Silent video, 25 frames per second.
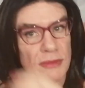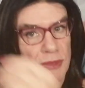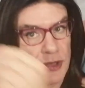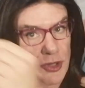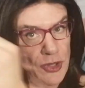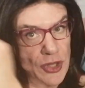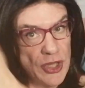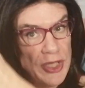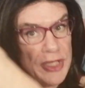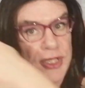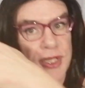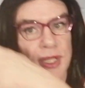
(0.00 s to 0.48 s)

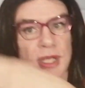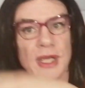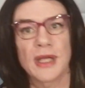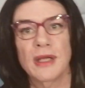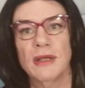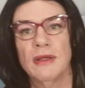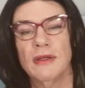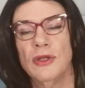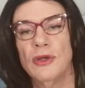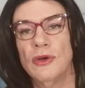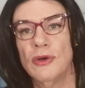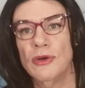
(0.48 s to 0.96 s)
This
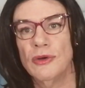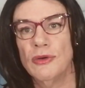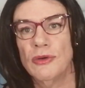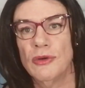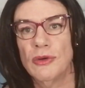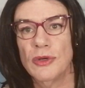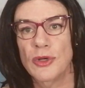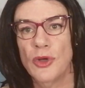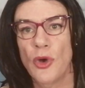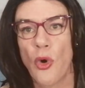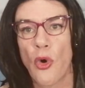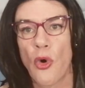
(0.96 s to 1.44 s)
thing
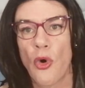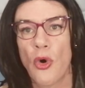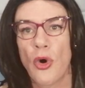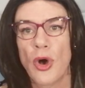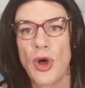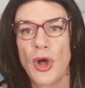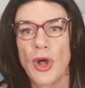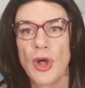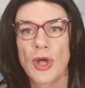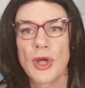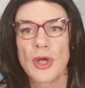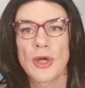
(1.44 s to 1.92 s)

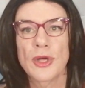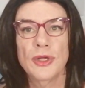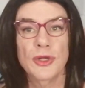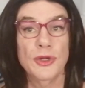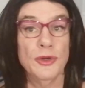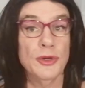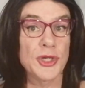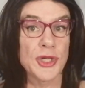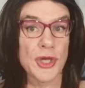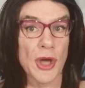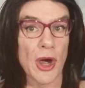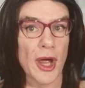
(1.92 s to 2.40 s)
you
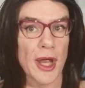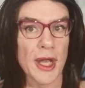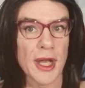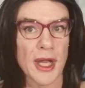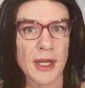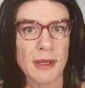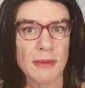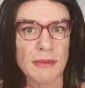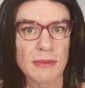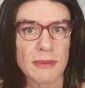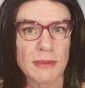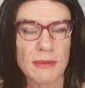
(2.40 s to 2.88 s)
shine
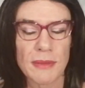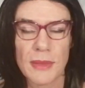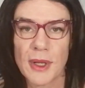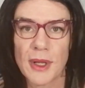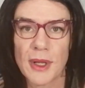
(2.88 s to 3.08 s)
in.